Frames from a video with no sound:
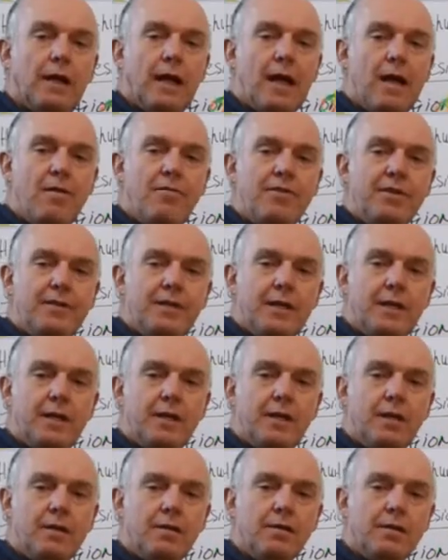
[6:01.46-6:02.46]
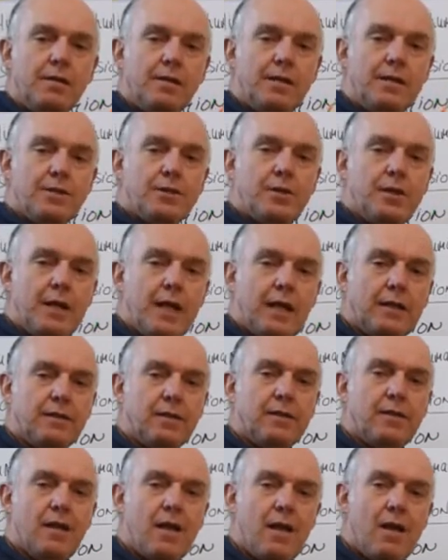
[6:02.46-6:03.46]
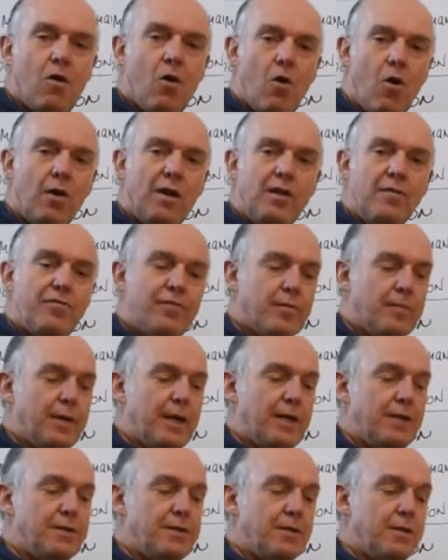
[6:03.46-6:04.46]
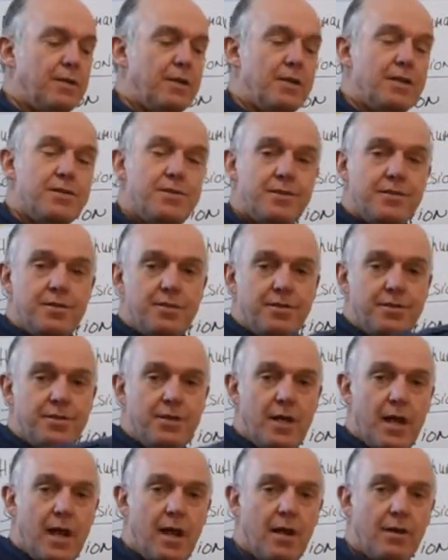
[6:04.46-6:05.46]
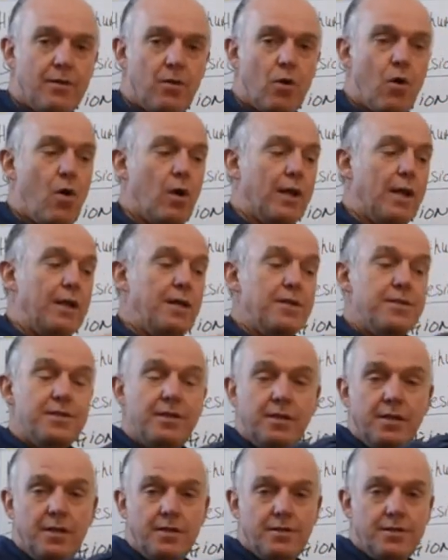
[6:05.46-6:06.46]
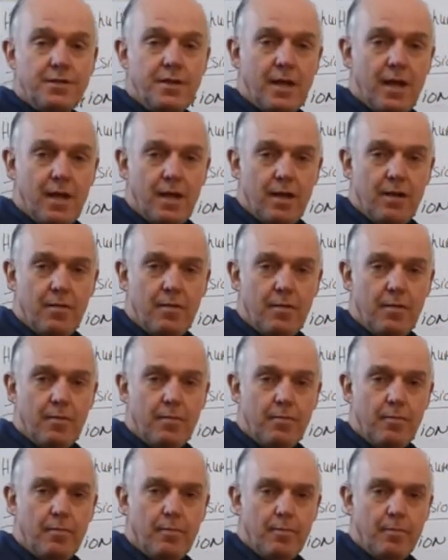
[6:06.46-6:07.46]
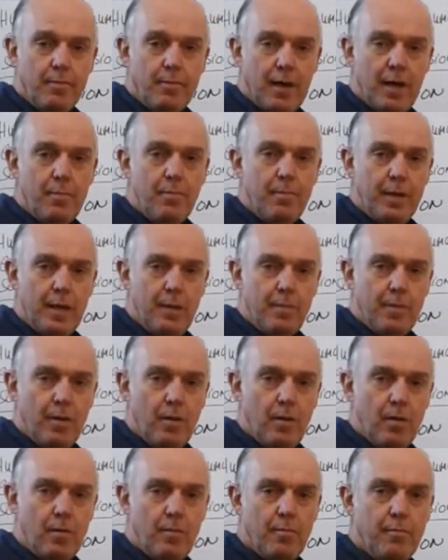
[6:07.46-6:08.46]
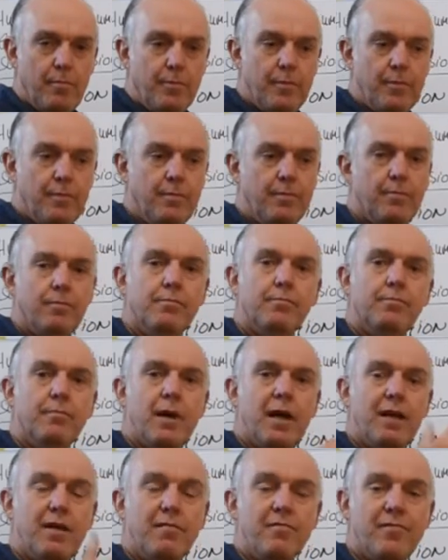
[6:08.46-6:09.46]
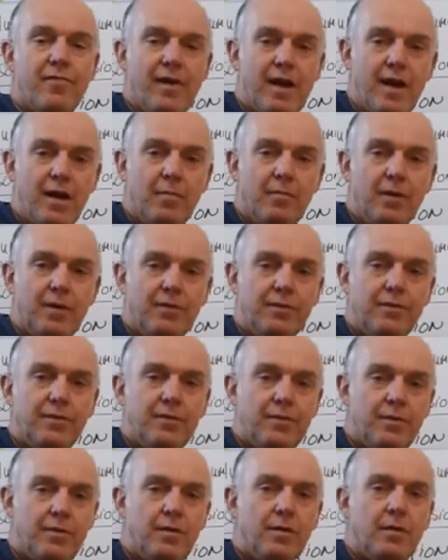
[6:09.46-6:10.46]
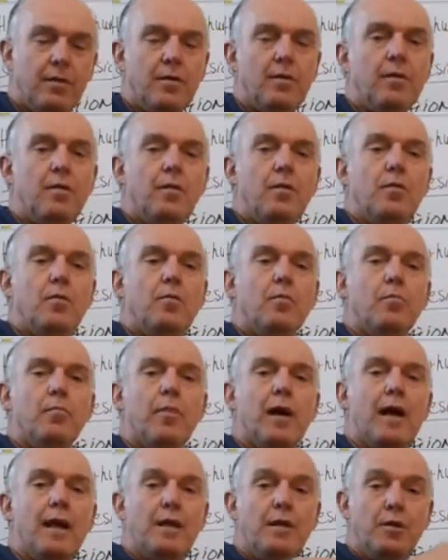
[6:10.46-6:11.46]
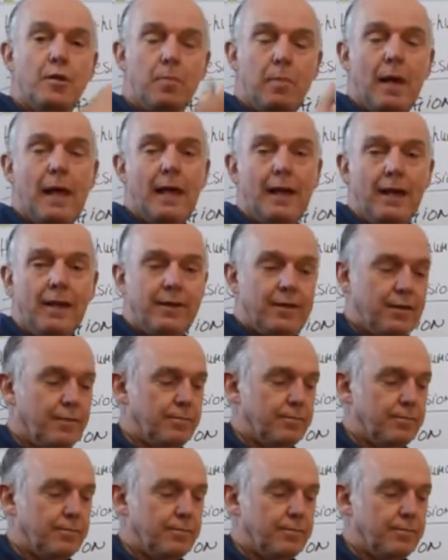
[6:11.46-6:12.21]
Everything is connected. All information is shared. All energy is shared by people, by the environment, by the planet.